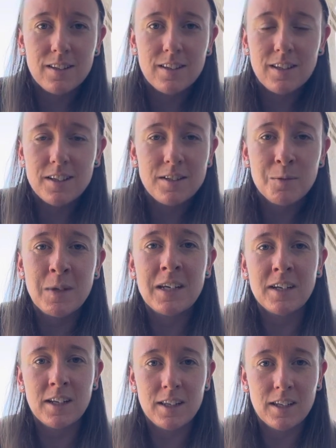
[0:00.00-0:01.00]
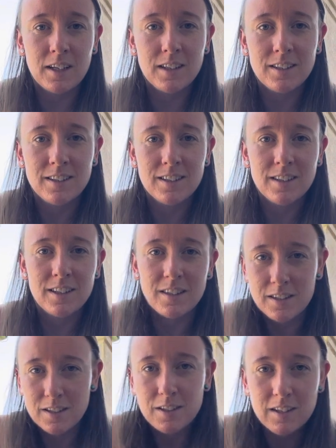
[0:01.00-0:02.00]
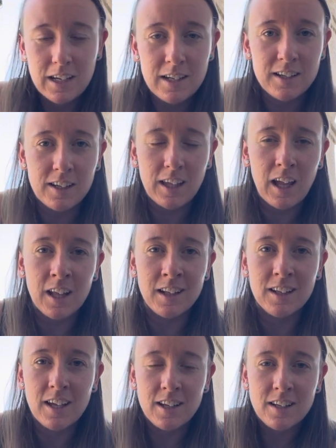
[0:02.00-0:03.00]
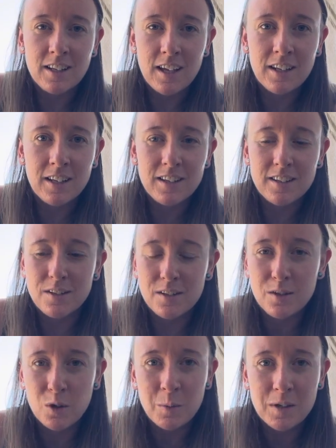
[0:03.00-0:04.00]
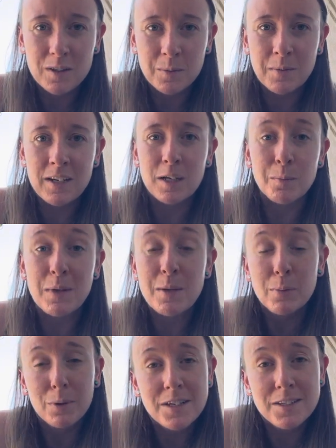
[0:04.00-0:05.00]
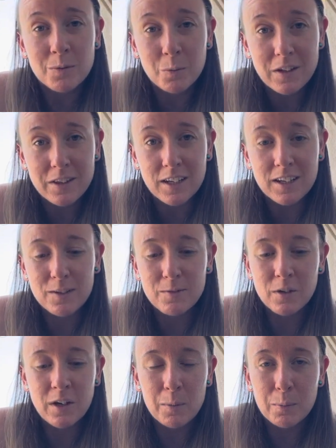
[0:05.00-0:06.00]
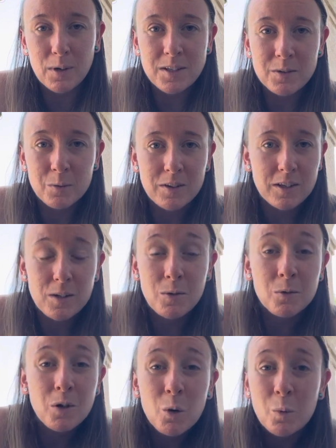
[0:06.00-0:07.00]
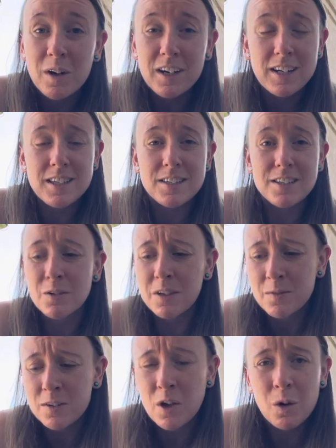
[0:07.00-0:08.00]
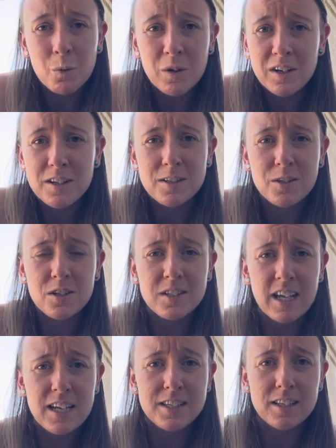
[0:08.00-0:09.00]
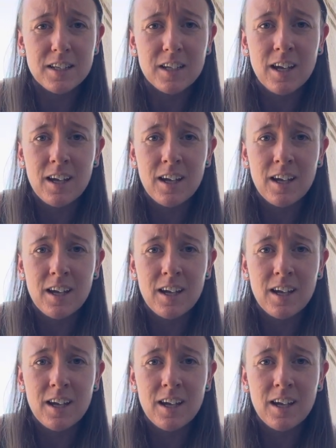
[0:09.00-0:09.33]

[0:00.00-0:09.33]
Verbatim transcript: that doesn't mean anything. Eat it again and, and show me some meaning. Be present with it. If you're not present with it, you don't know what it is. You don't even know what it is. You just tasted.